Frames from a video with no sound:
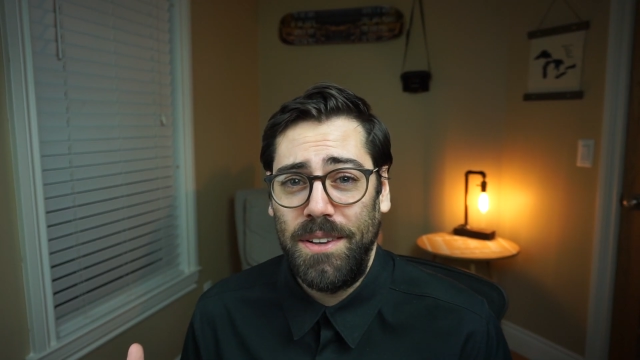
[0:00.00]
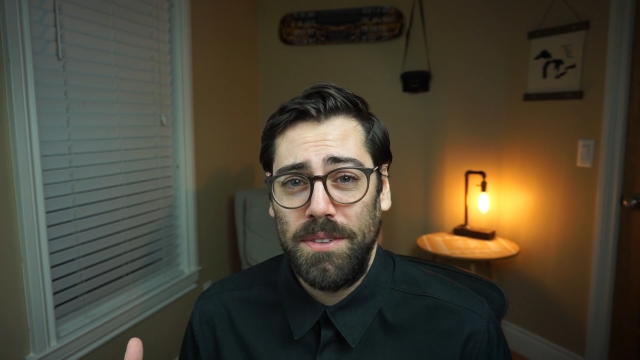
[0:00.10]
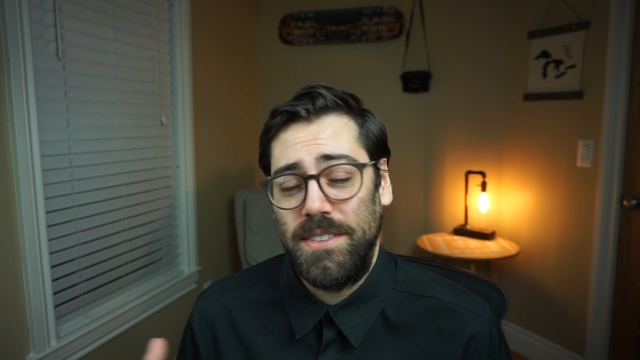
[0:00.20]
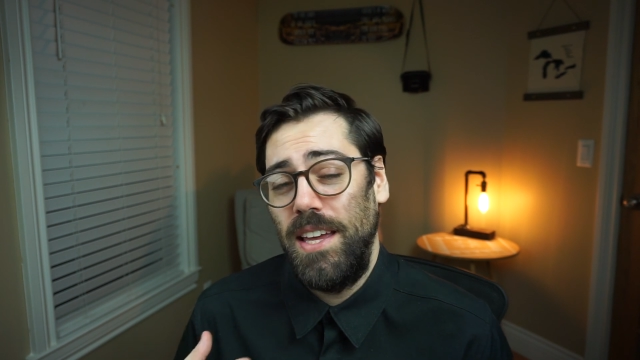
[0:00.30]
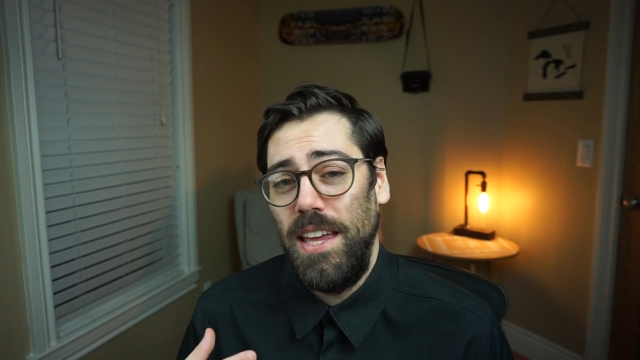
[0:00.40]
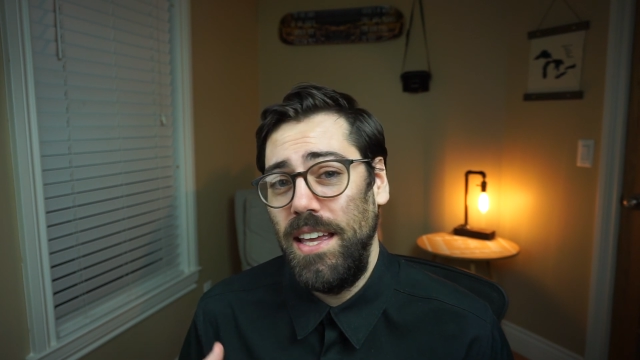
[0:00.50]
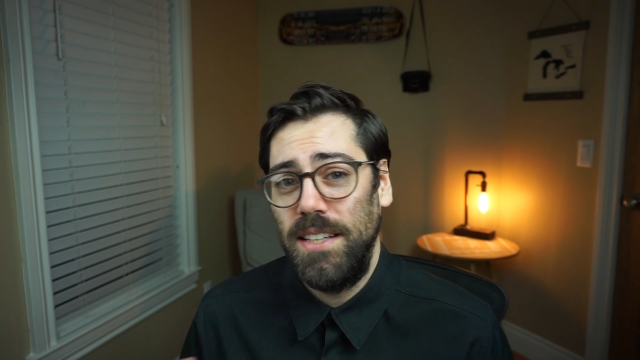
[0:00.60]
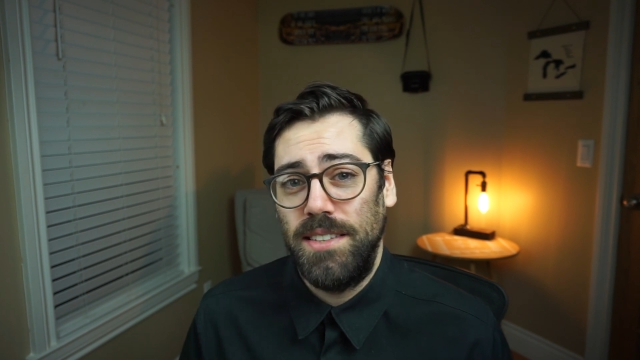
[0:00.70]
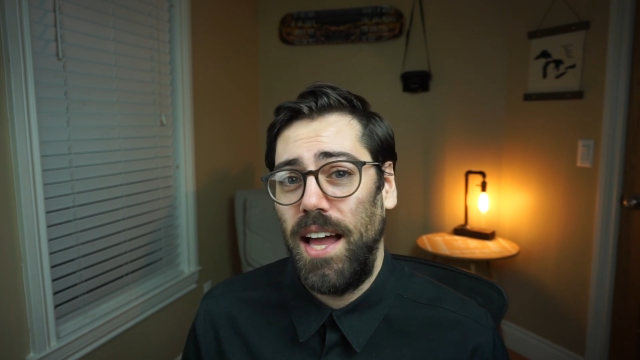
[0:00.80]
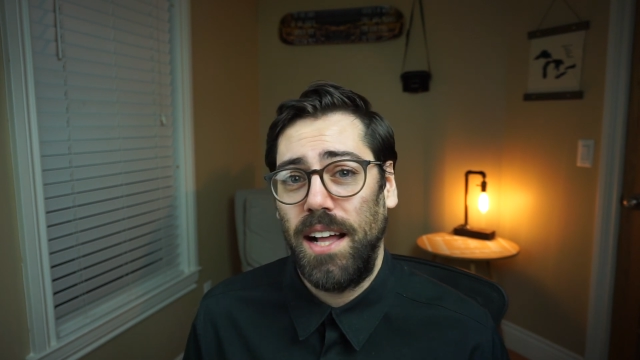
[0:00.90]
that looks
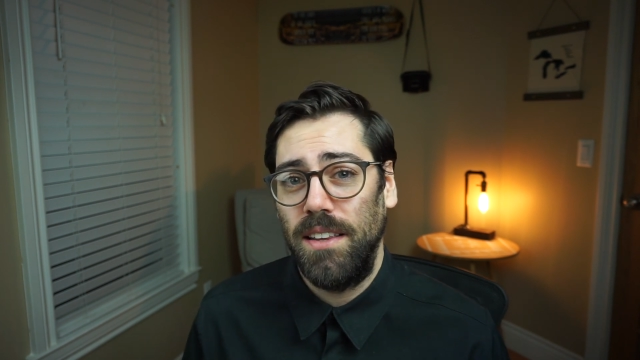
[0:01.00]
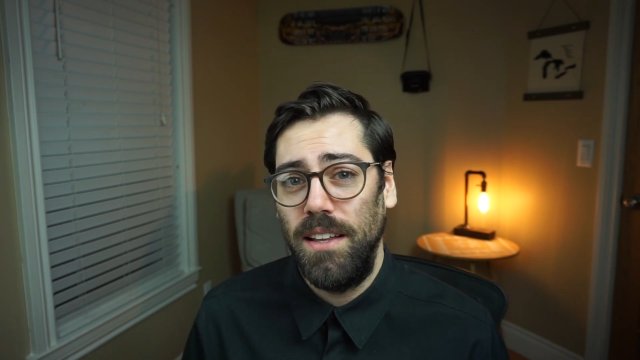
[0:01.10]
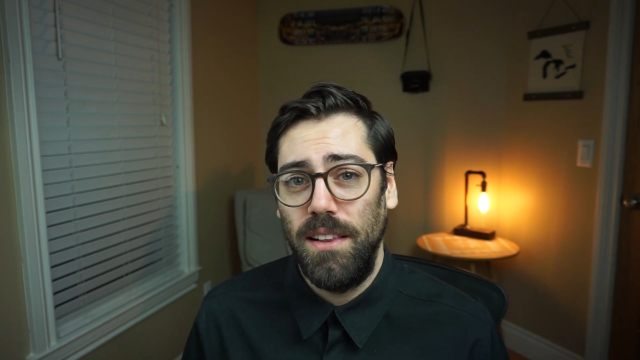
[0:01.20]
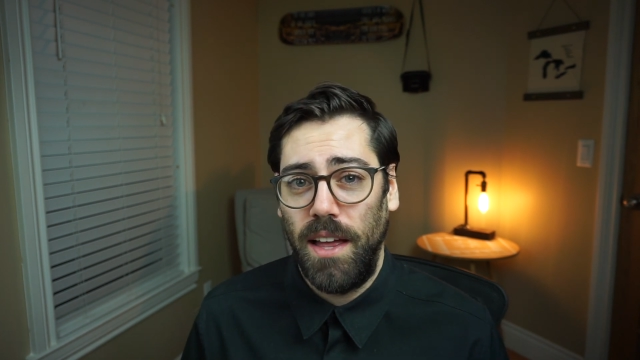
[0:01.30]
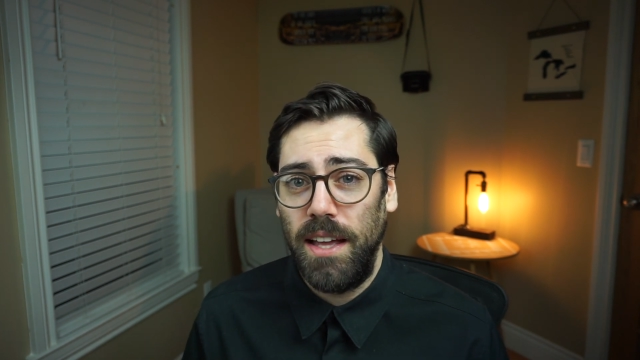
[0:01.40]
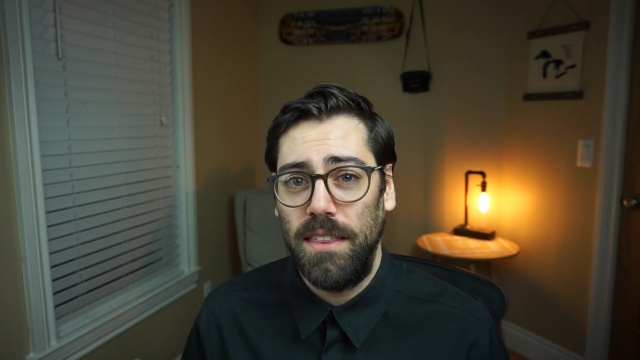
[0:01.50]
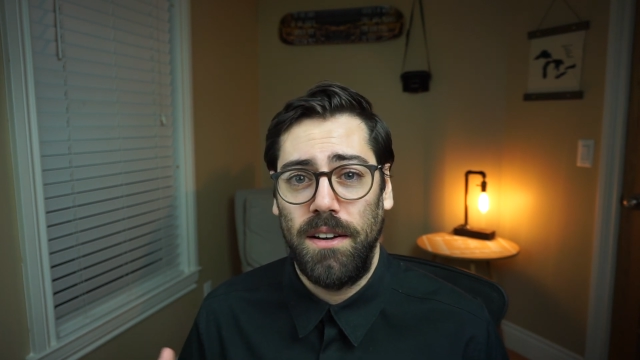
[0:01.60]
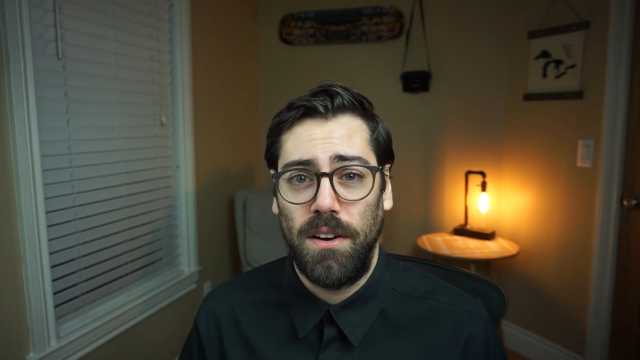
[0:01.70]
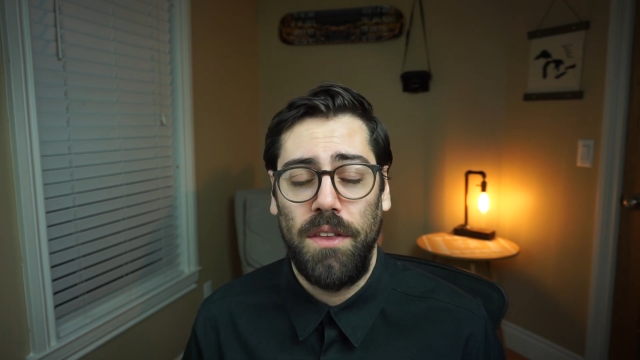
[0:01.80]
exactly like their